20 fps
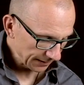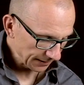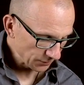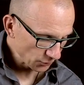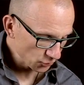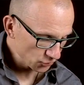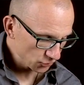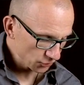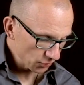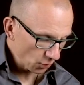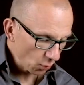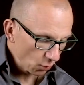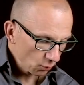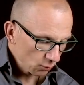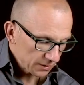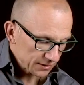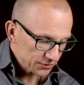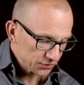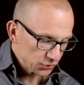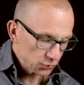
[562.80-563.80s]
you should
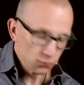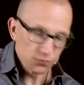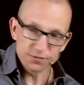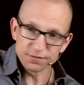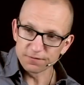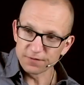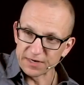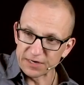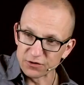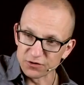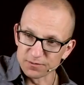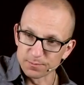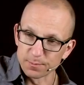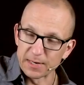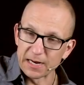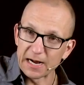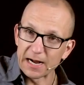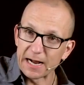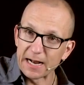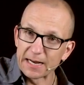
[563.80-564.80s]
always use fingers
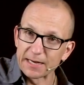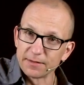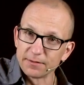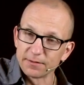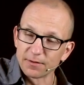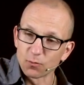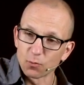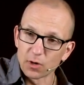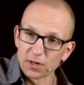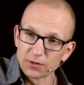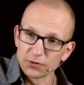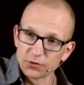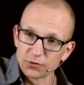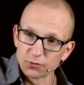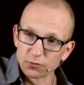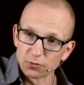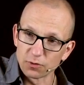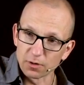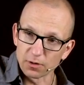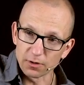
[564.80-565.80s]
behind the one
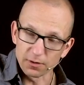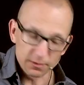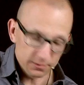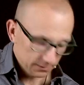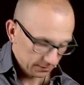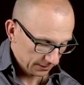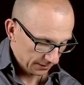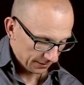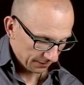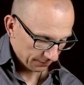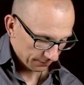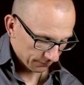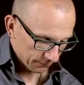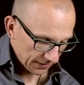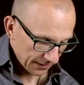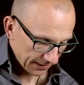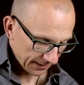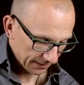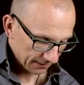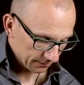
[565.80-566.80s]
you are
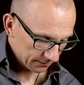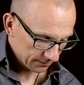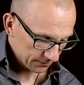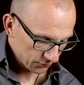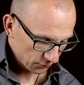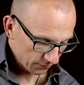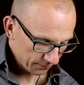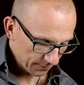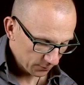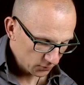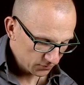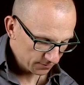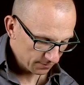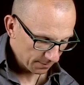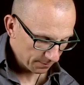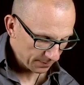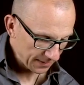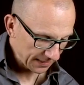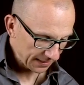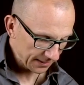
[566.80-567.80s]
fretting. So if I'm using
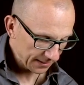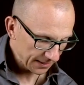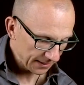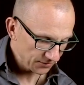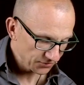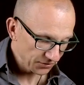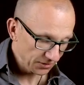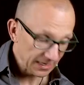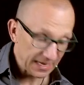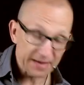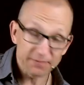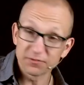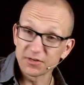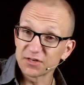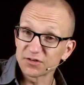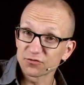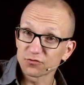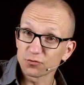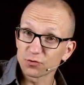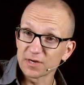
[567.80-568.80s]
my pinky, I still have
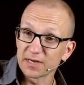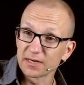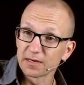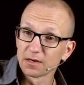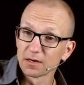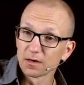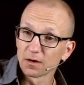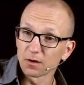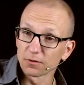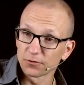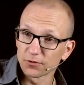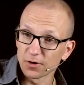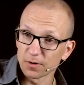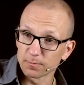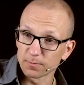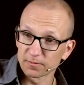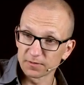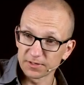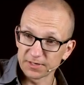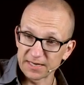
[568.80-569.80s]
these 3 on
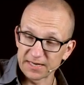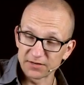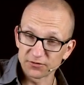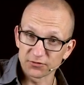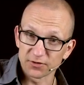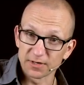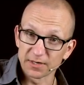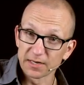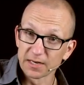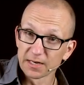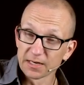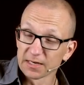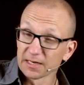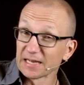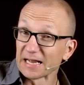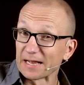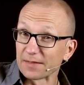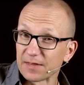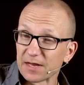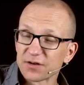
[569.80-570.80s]
top of that E string.
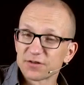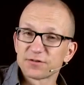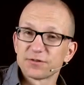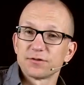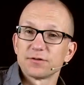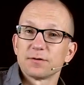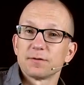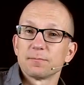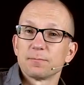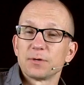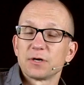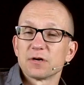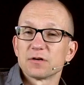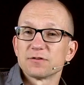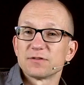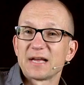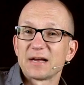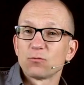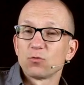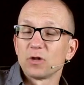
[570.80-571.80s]
And that is
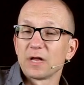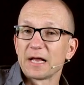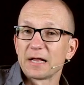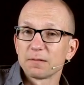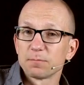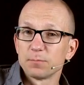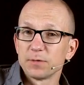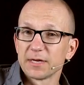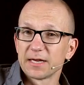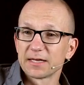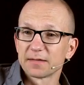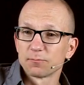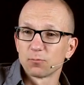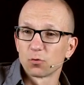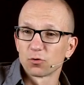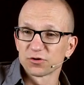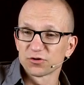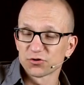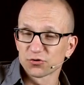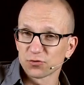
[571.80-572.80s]
because that will help me get
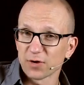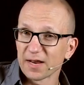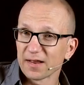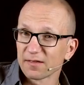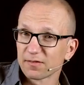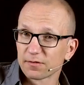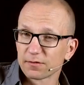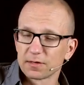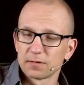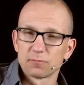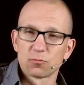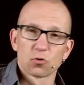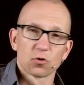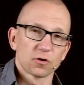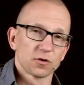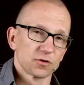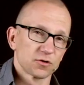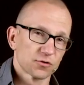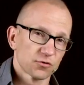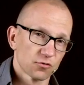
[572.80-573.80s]
more strength and more
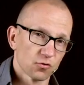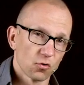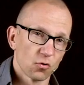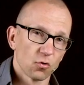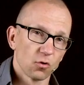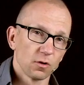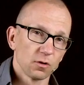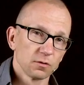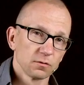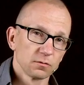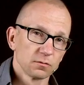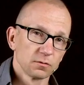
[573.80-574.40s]
control.